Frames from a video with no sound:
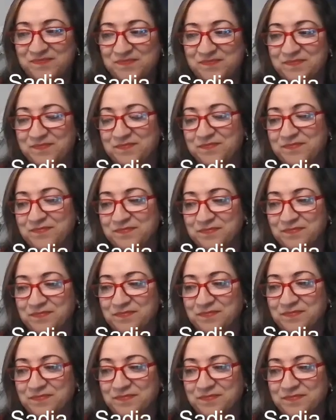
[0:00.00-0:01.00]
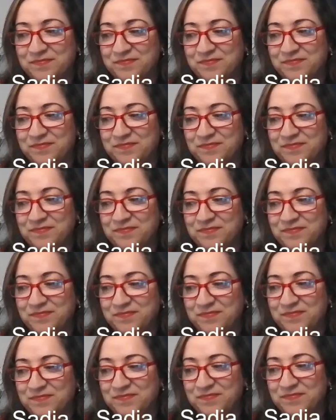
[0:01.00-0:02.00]

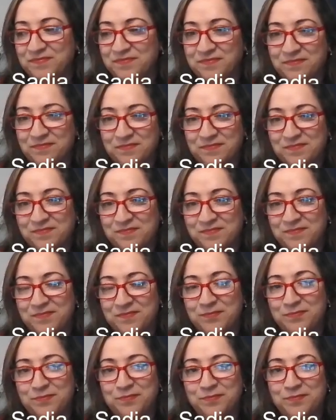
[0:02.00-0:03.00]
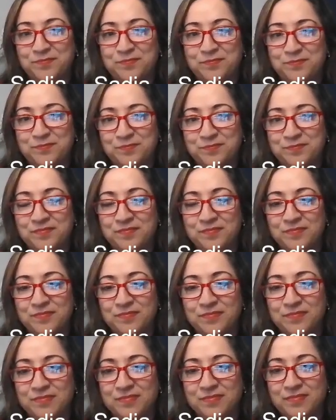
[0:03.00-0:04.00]

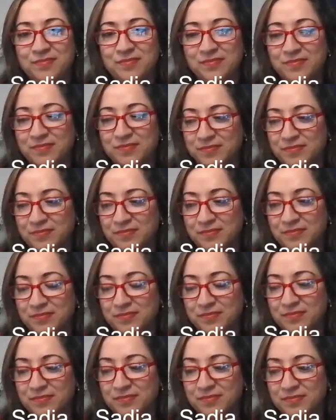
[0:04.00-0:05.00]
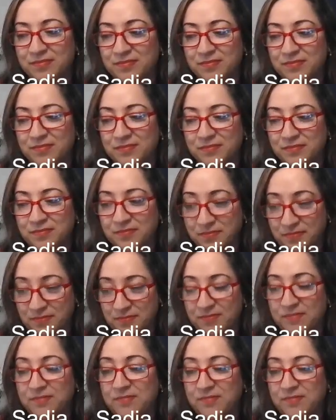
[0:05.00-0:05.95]
No words are spoken by the person on screen.